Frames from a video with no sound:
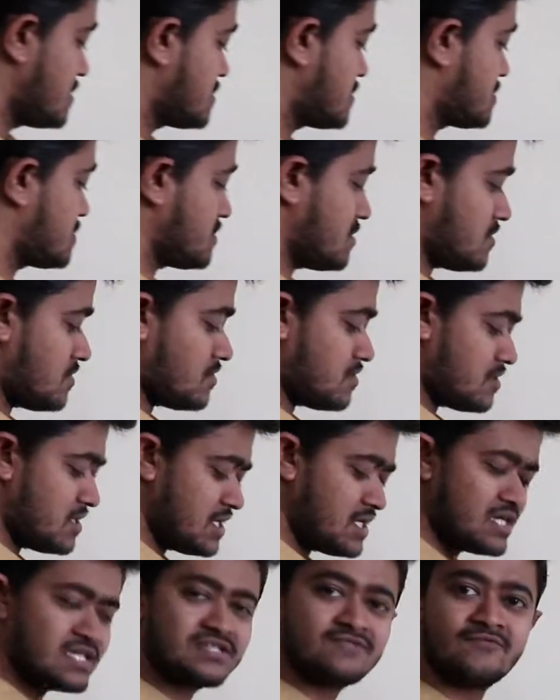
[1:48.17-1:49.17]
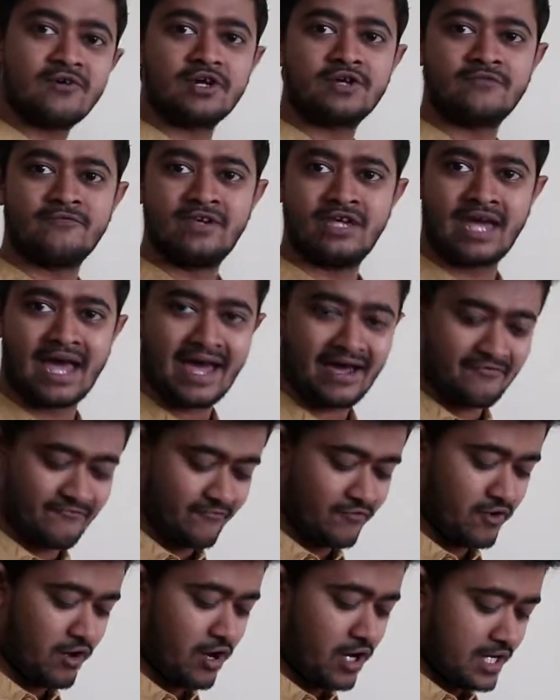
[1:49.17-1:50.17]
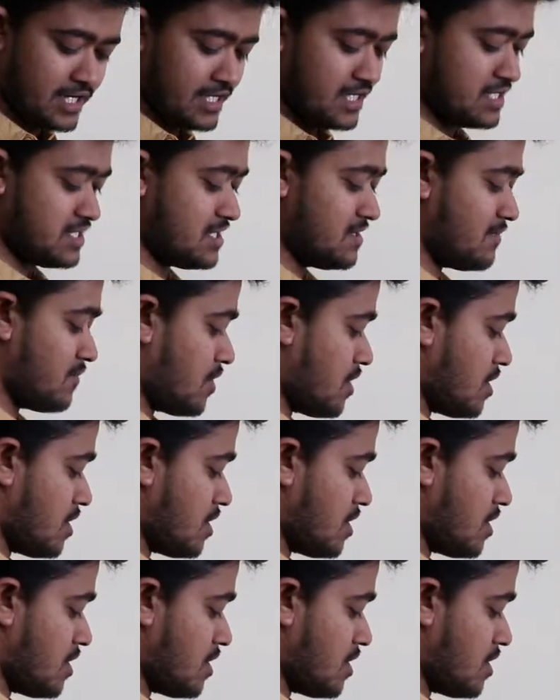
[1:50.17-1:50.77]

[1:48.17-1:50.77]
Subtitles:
So here's what we have got in the